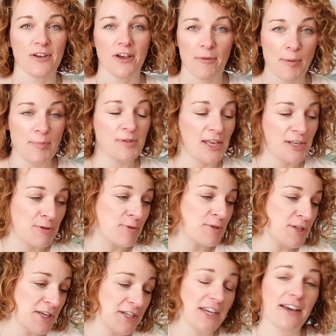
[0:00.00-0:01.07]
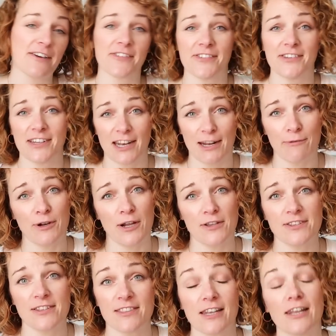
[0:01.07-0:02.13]
I'm obsessed with details, did anyone
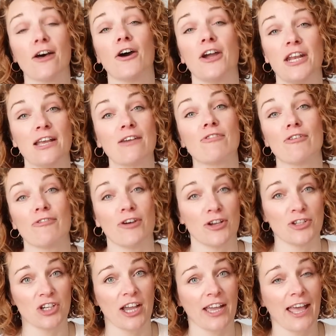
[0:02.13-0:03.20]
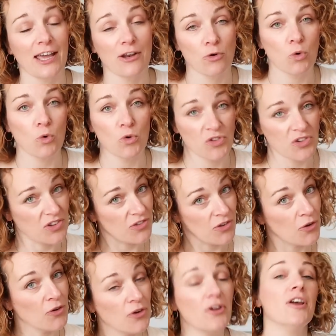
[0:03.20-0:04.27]
notice that the lining of the fur jacket had horses
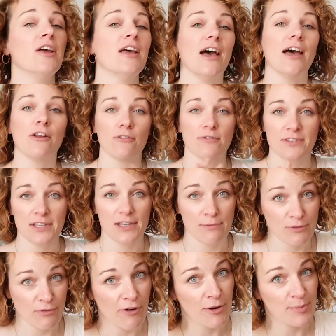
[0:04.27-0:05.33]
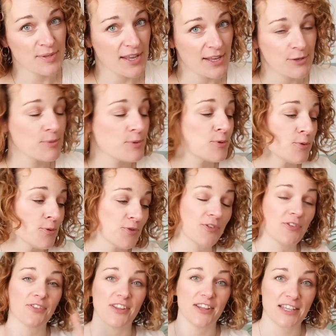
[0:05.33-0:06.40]
on? And obviously he was very obsessed with
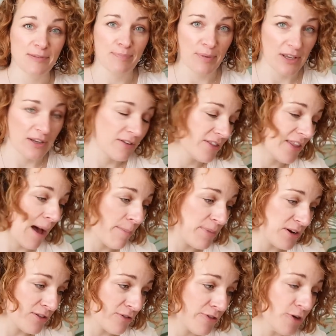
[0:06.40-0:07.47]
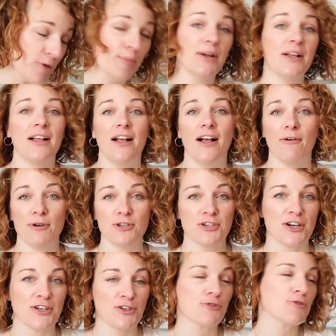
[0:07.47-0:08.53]
horses in that bit of the film, which
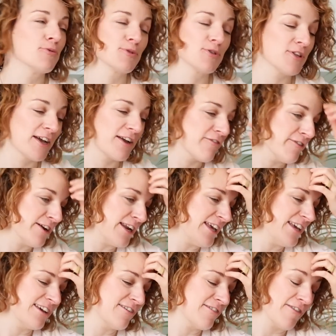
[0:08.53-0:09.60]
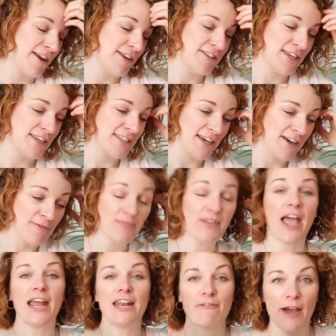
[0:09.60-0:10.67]
I just thought was like a really great detail.
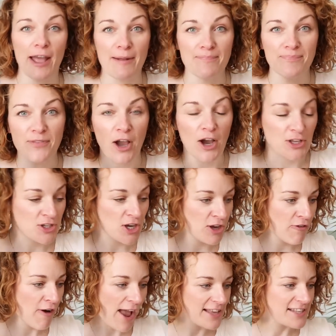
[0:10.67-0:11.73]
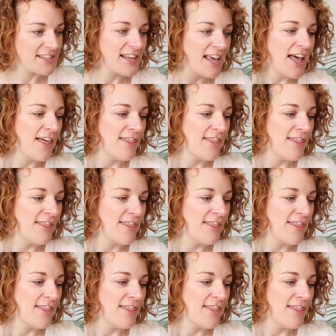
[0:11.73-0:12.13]
Anyway, I digress.